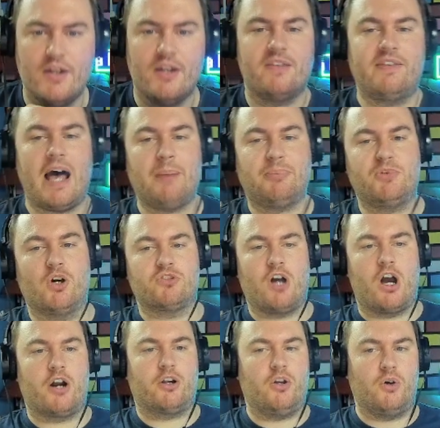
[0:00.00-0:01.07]
Zapdos,
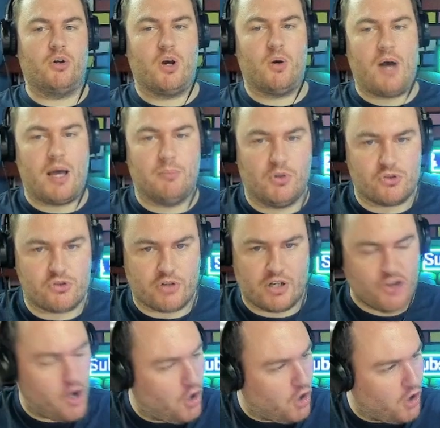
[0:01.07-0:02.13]
Articuno, and Moltres,
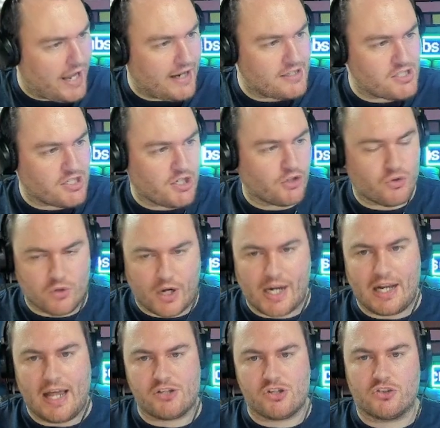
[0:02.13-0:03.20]
all A tier. Great
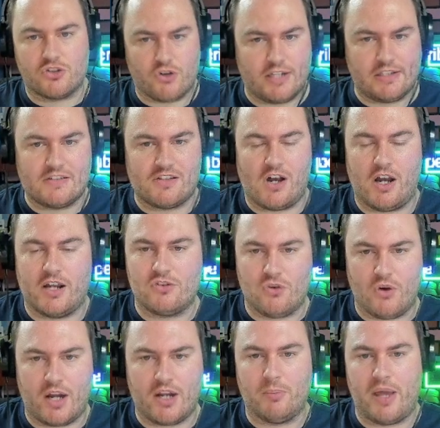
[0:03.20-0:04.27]
legends, great designs,
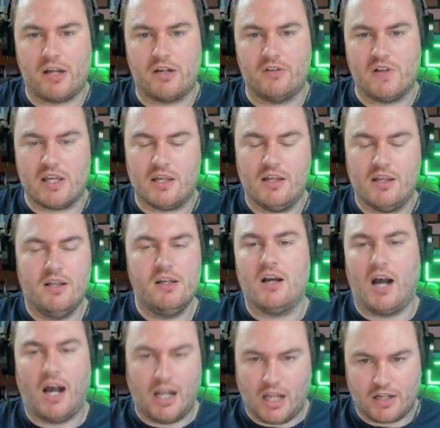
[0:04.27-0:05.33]
great competitively.
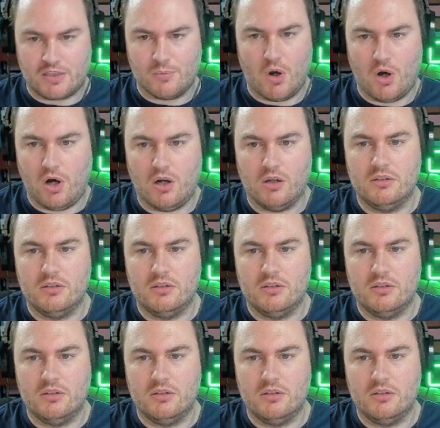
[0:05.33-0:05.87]
I like them all.